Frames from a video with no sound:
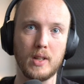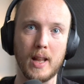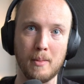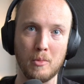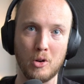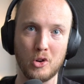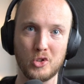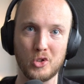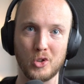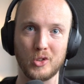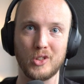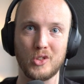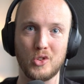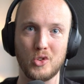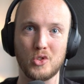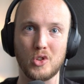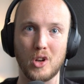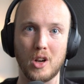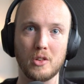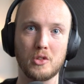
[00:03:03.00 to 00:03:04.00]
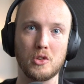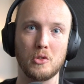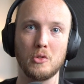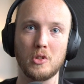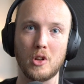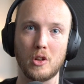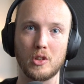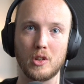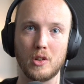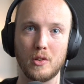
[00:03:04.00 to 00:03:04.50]
demo shot that you saw. So
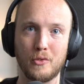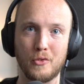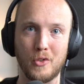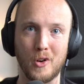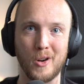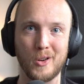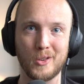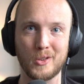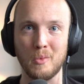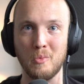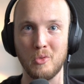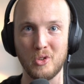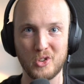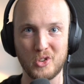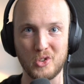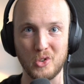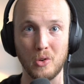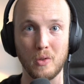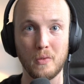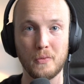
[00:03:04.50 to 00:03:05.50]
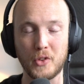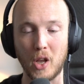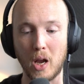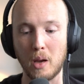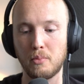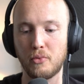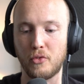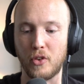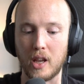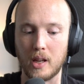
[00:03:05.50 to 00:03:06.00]
another fall commercial
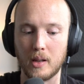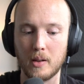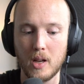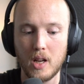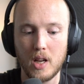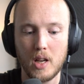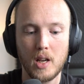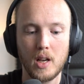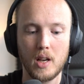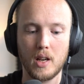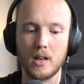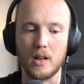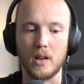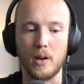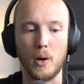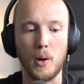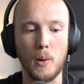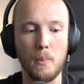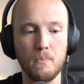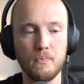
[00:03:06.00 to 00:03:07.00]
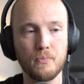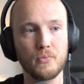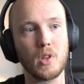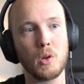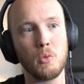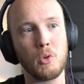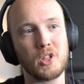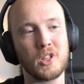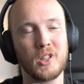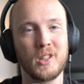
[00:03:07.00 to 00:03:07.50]
type thing.
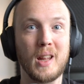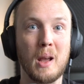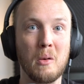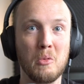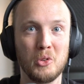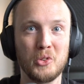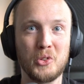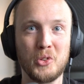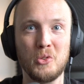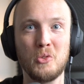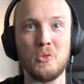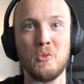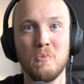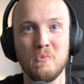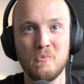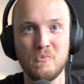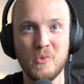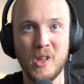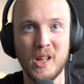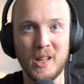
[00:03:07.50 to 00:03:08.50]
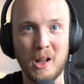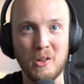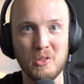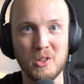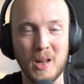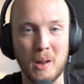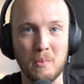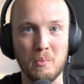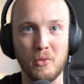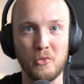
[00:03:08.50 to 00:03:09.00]
Wasn't able to announce
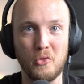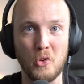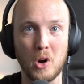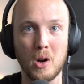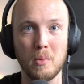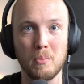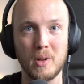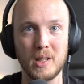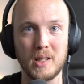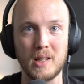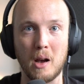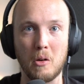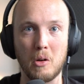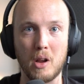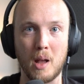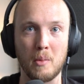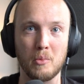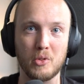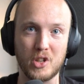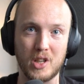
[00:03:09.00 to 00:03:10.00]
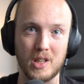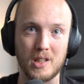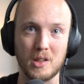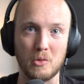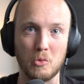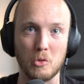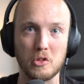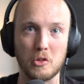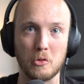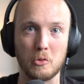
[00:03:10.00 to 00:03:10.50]
that before, but now I am, since it
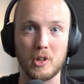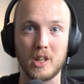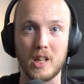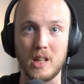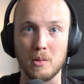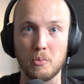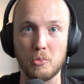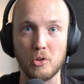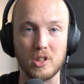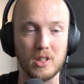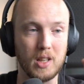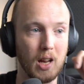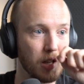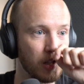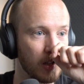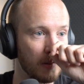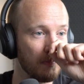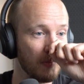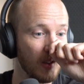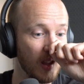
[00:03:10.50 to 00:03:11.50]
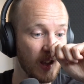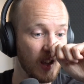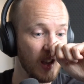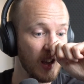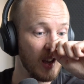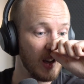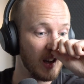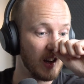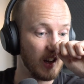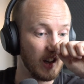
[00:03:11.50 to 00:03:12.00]
was already in the presentation.
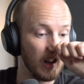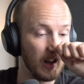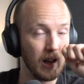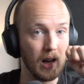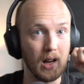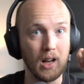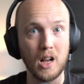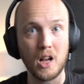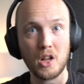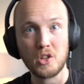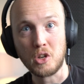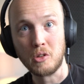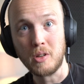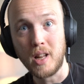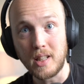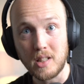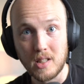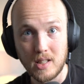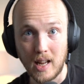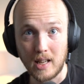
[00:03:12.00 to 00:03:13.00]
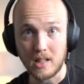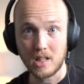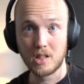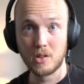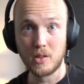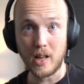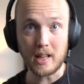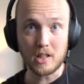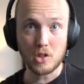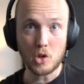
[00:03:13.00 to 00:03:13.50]
So
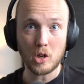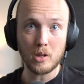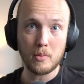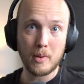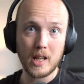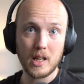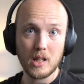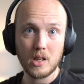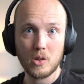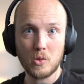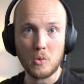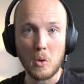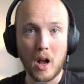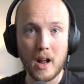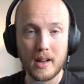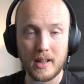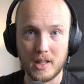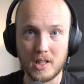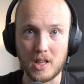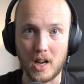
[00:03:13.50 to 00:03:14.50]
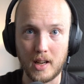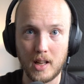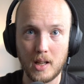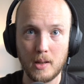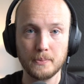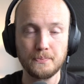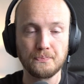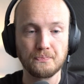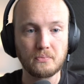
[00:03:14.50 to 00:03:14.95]
that's going to be quite exciting.